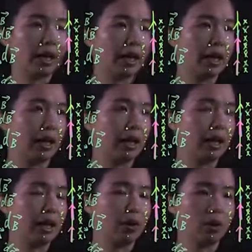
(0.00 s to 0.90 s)

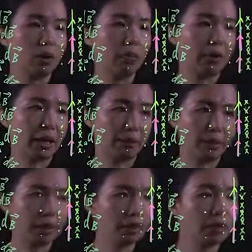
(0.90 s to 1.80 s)
or
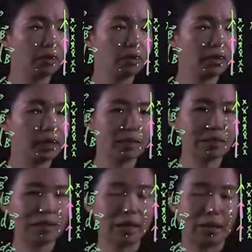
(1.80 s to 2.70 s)
perpendicular to
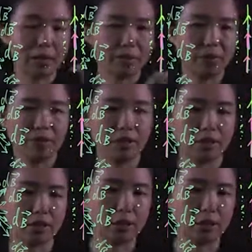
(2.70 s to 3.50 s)
ds, and the B field is